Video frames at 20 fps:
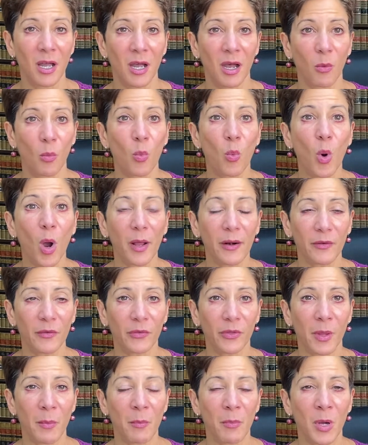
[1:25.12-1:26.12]
One
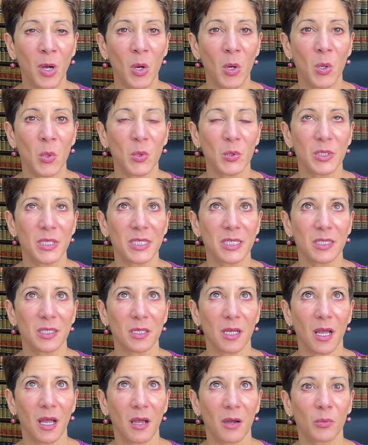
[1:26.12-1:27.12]
of the most
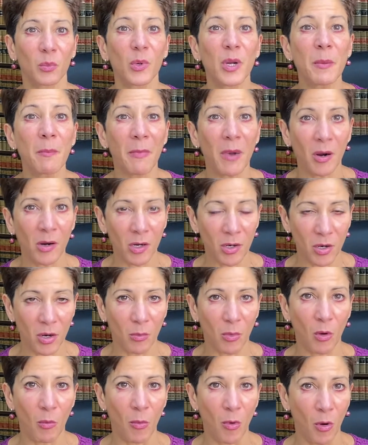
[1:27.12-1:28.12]

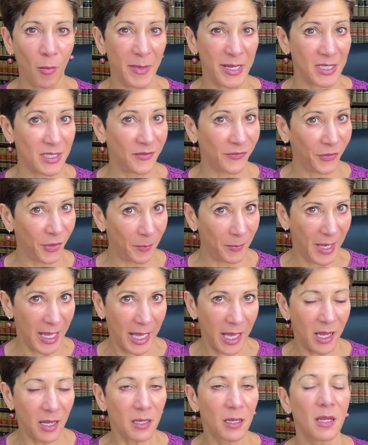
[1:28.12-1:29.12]
remarkable moments for
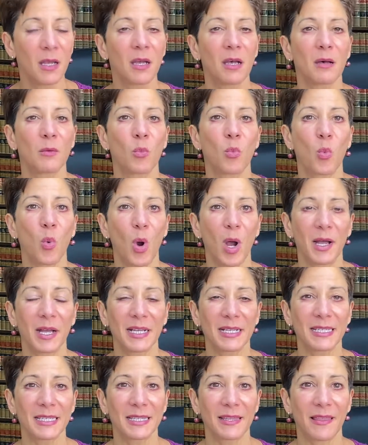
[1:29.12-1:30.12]
me
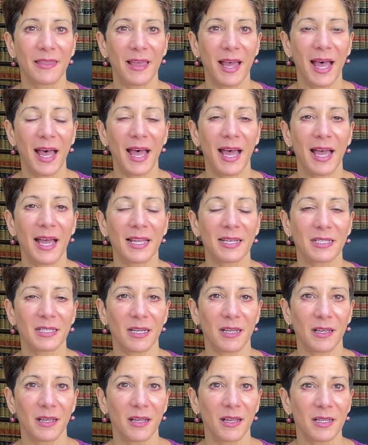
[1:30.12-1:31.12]
was that
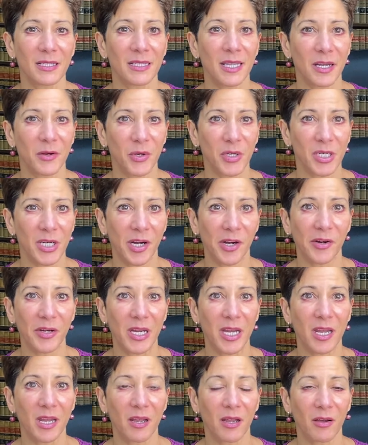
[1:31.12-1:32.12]

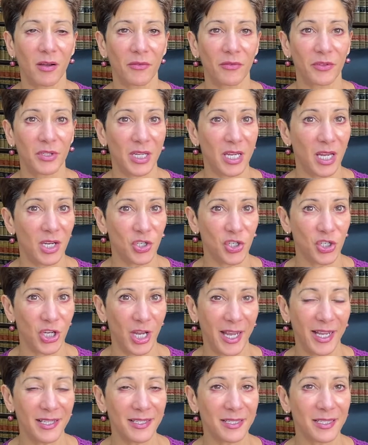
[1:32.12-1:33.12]
Secretary of
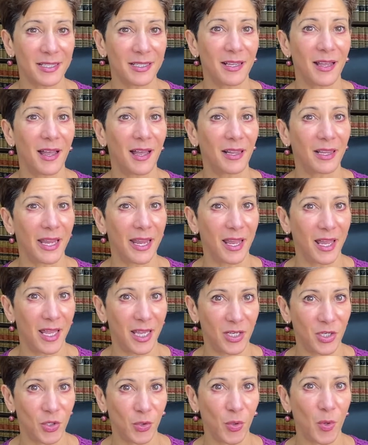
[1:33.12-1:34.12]
DHS,
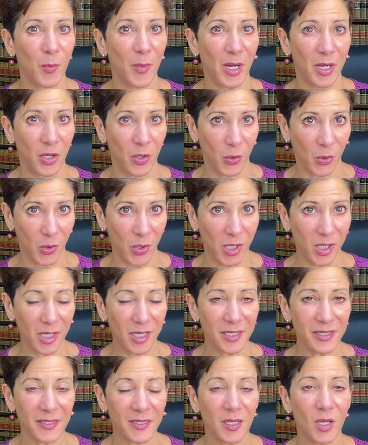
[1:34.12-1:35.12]
Alejandro Mayorkas,